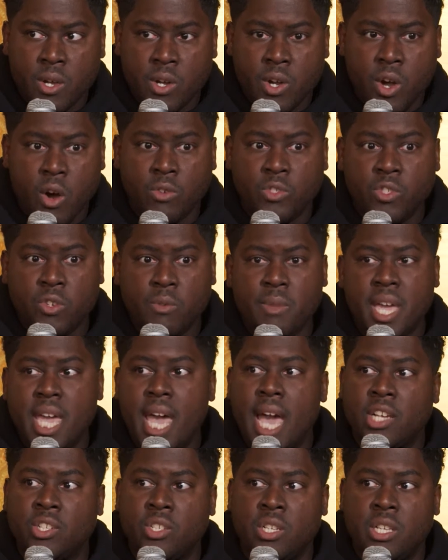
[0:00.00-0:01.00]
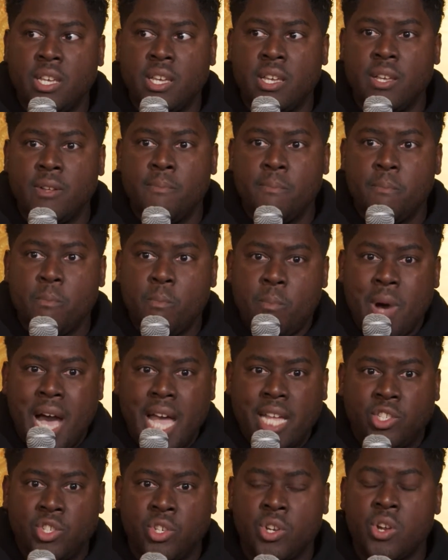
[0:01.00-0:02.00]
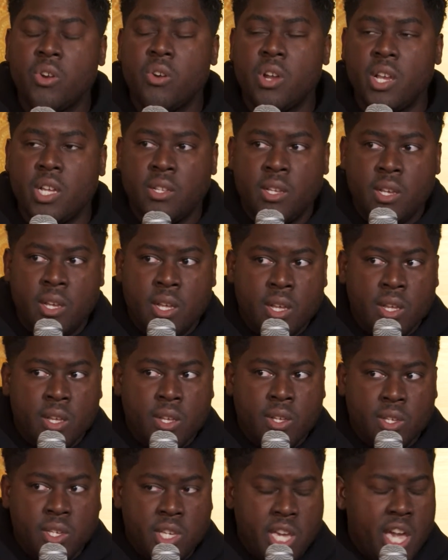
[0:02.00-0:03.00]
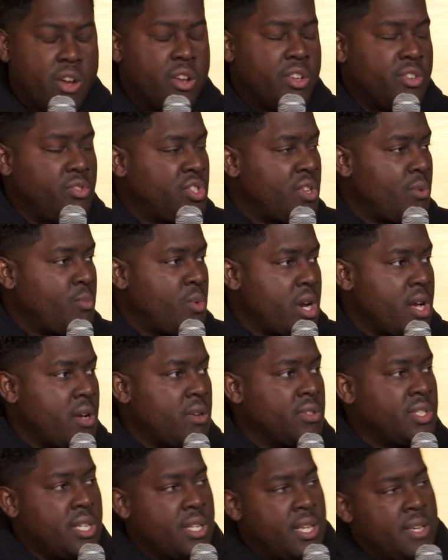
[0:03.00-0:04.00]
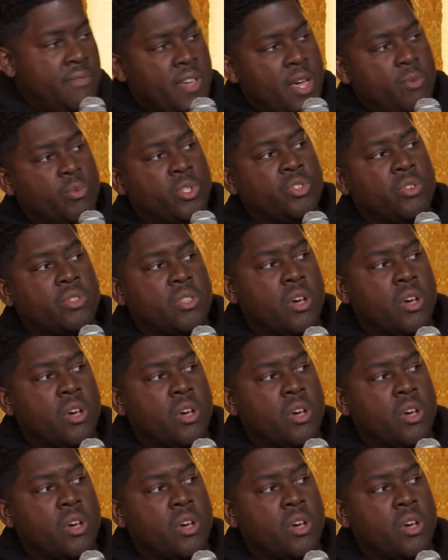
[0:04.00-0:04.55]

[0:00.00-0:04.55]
culture may actually by its current carry you somewhere else. Yvette, what's your